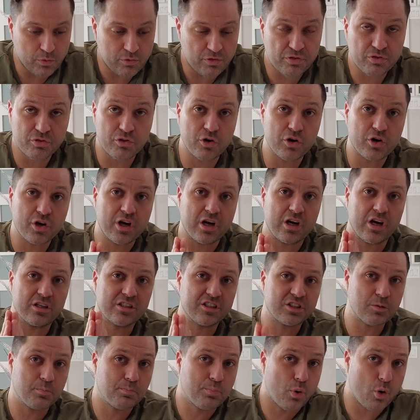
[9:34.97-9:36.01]
they're gonna
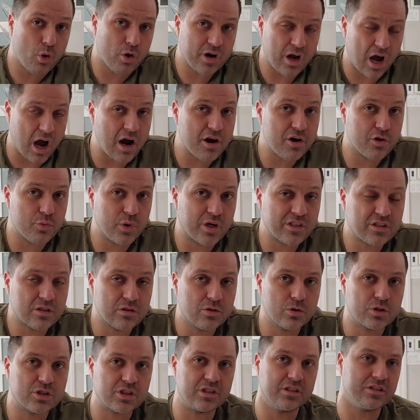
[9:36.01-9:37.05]
support higher
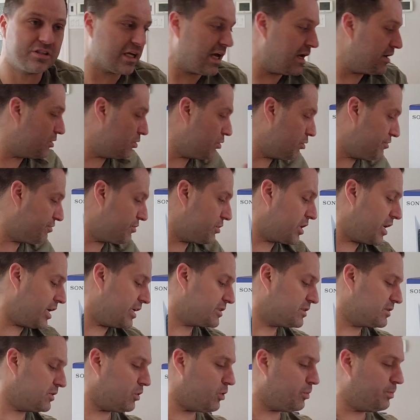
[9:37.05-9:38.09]
resolutions. I don't know if you
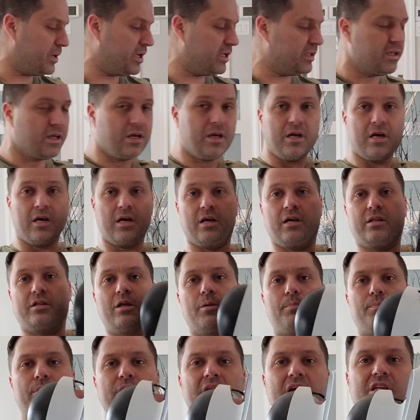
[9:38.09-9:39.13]
guys know, but the
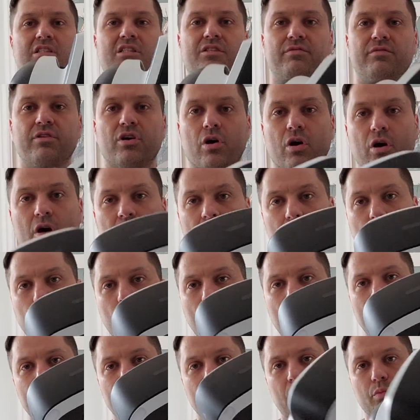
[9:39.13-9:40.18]
PSVR
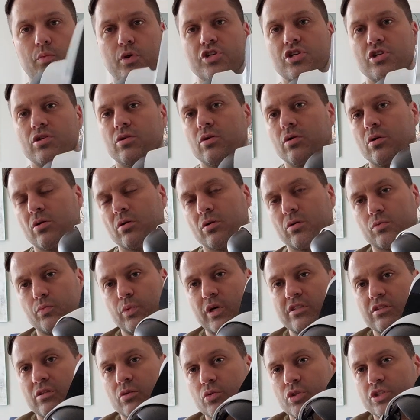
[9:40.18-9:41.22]
1 original
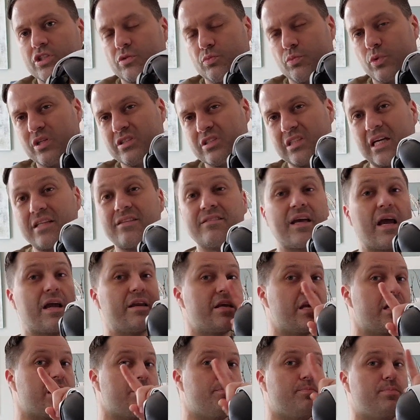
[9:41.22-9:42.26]
resolution runs at
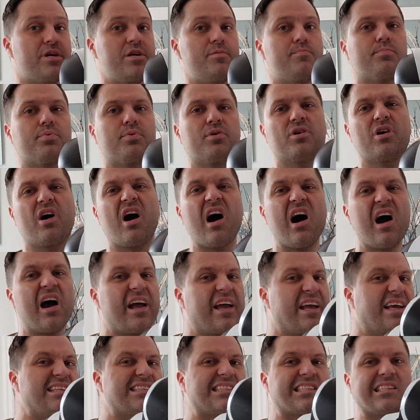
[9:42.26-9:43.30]
1080p per eye.
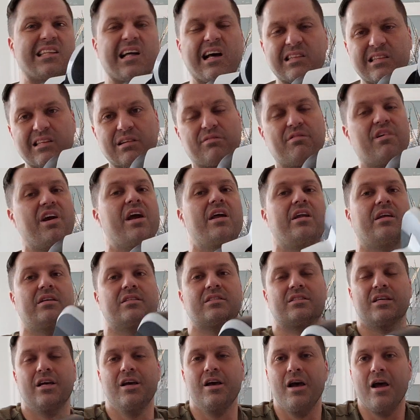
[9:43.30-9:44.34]
It's not the
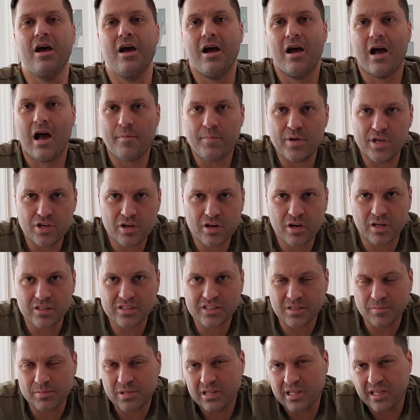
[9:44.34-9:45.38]
greatest. I mean, you got
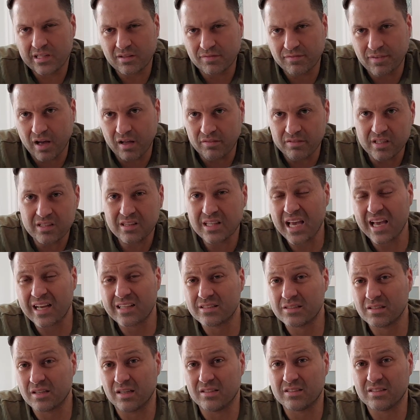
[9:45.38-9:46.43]
something like the Valve
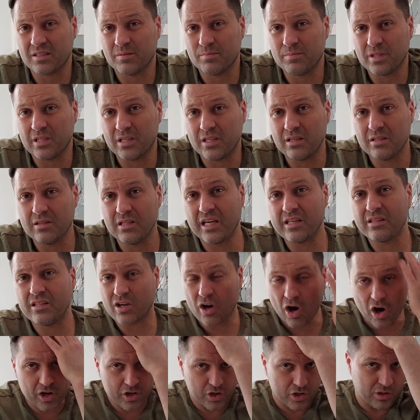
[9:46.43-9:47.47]
Index, you got something like the
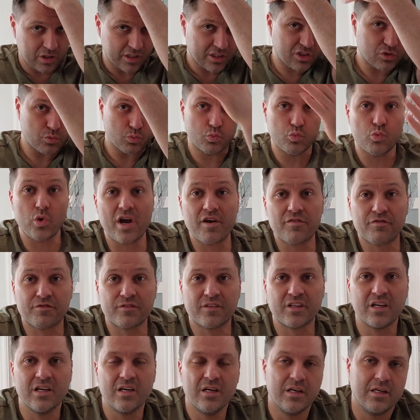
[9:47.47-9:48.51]
Oculus Rift
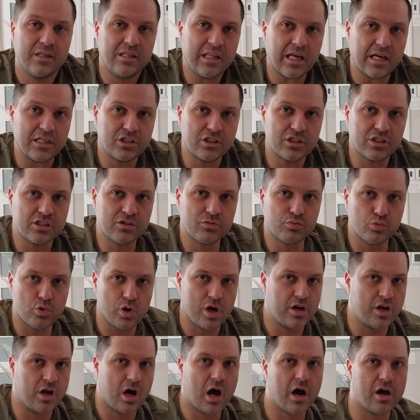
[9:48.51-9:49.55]
that just
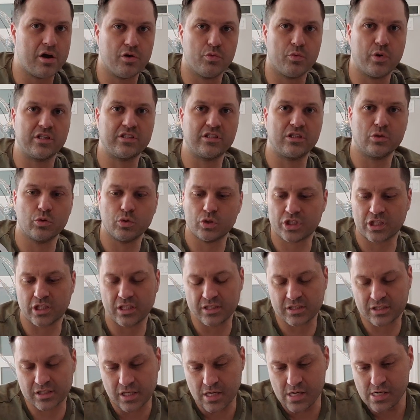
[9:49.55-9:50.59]
run higher
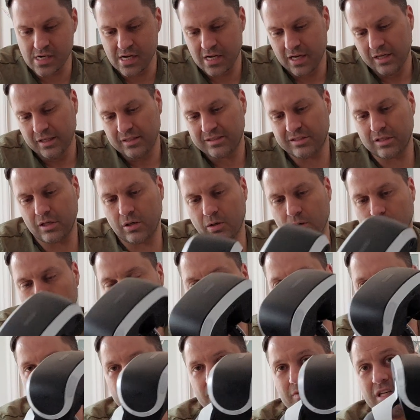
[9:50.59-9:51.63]
resolutions. So
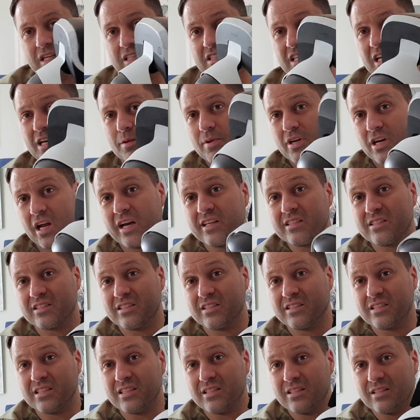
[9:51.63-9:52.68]
it's going to be nice to
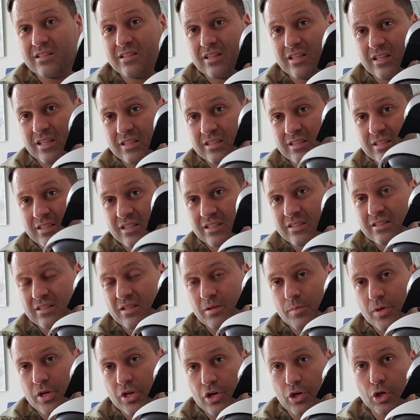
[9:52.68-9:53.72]
see this
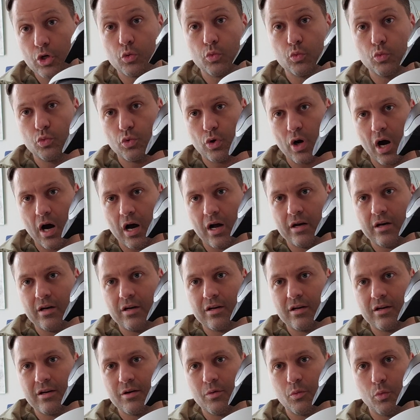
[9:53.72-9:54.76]
system here
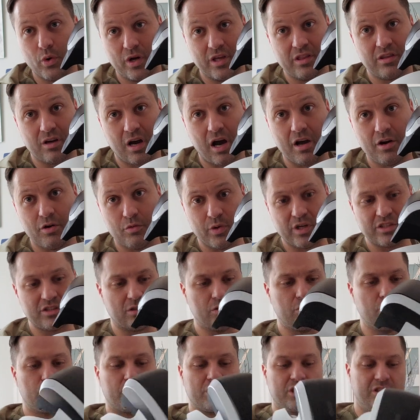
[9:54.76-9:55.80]
run with higher
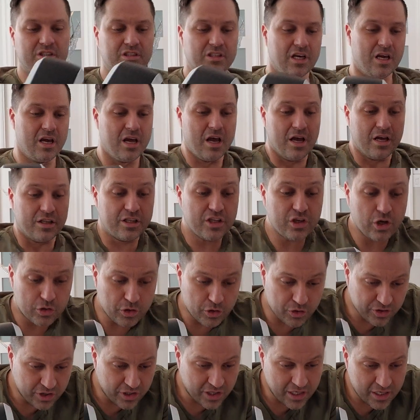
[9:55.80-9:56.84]
resolutions. The other
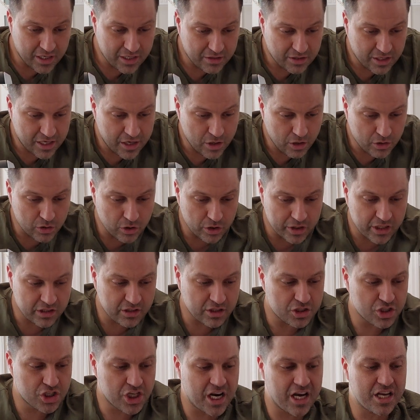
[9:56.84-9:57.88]
thing they are looking to
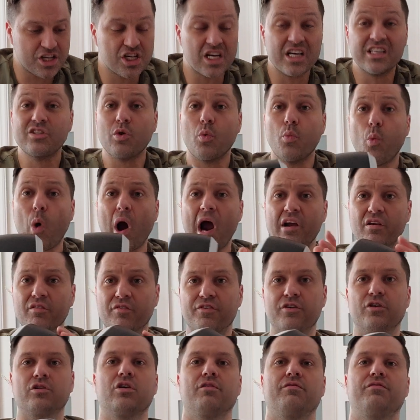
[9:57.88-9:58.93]
change is a wider
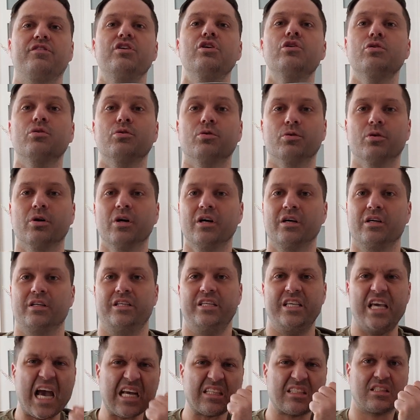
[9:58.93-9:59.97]
field of view.
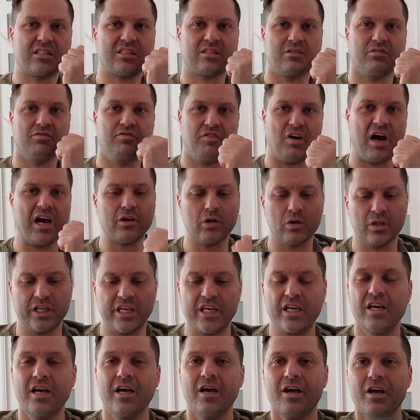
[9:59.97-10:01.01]
Yes,
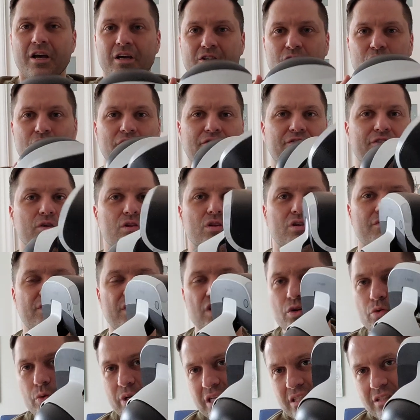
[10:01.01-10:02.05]
finally. So the field of
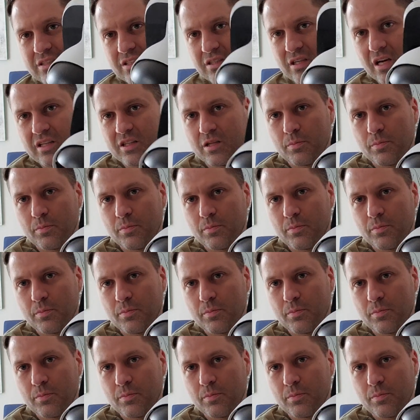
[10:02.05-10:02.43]
view inside the